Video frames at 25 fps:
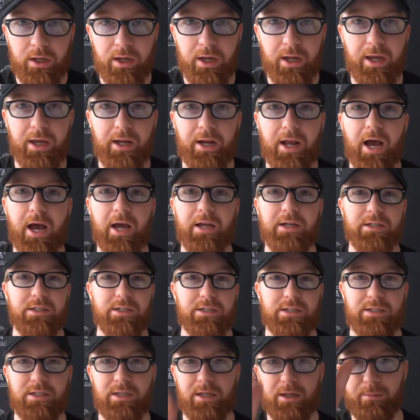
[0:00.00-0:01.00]
And I
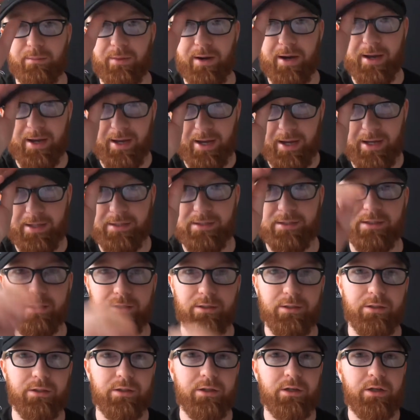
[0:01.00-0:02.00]
just tip my hat
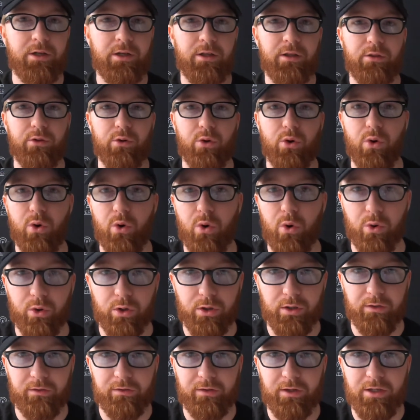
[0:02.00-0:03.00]
to the whole
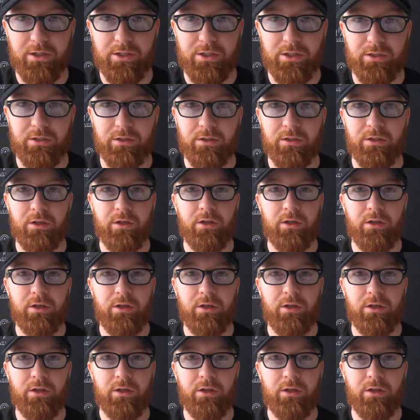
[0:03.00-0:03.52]
organization